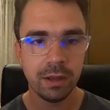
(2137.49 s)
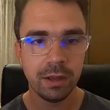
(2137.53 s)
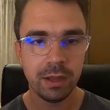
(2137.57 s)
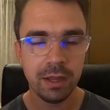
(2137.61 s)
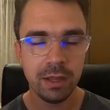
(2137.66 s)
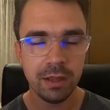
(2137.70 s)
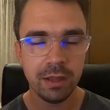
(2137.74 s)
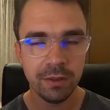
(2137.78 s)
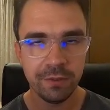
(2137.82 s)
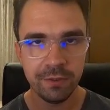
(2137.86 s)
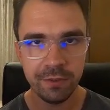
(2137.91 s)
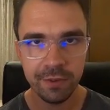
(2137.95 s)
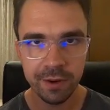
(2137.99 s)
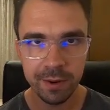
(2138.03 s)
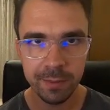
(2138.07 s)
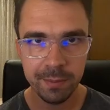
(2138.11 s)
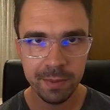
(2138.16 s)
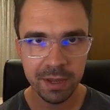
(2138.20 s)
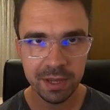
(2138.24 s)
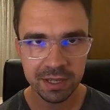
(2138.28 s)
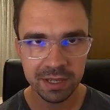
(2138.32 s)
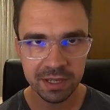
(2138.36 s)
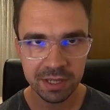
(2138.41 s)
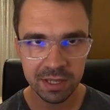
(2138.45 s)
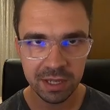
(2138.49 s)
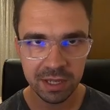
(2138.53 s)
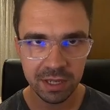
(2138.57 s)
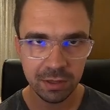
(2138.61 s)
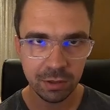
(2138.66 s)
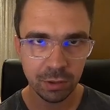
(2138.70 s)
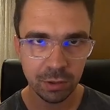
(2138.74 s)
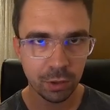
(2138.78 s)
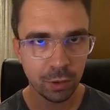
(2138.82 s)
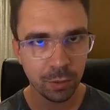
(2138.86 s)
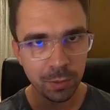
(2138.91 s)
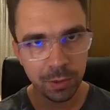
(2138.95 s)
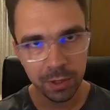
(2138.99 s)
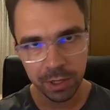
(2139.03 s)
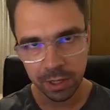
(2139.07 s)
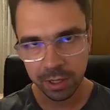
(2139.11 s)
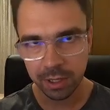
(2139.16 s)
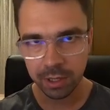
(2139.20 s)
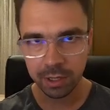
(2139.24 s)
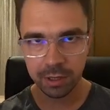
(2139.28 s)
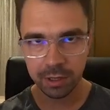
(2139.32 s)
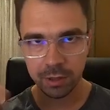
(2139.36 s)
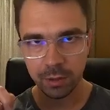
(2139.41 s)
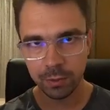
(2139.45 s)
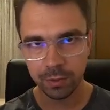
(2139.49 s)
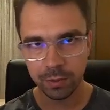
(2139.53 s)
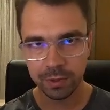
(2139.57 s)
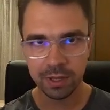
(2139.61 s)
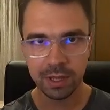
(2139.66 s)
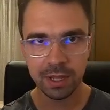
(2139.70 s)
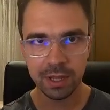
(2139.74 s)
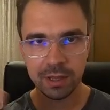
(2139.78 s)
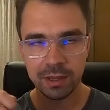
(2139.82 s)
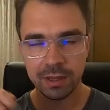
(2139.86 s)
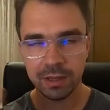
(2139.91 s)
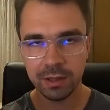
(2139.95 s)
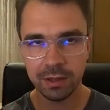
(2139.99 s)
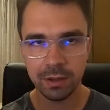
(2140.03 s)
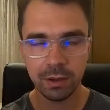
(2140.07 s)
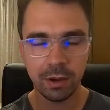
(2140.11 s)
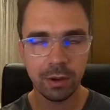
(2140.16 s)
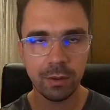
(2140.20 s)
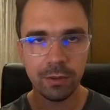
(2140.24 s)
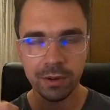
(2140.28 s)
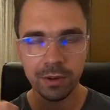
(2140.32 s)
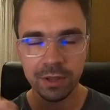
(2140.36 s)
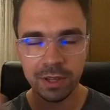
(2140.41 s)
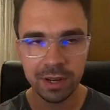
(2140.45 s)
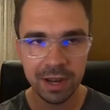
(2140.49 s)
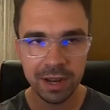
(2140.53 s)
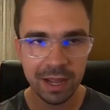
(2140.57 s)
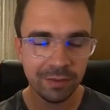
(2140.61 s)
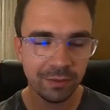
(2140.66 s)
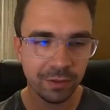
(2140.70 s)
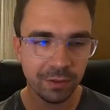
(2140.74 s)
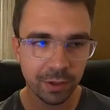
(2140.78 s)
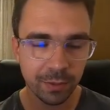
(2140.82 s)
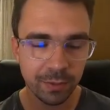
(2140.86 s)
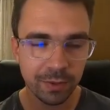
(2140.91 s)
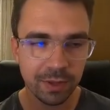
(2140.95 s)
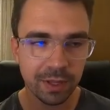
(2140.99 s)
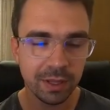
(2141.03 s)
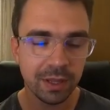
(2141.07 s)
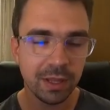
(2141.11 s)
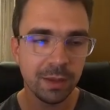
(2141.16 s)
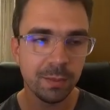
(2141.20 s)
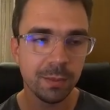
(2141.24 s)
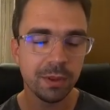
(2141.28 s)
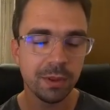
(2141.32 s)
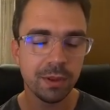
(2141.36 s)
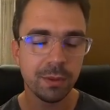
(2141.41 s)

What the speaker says: in the FreeBSD to communicate over the network with the daemon?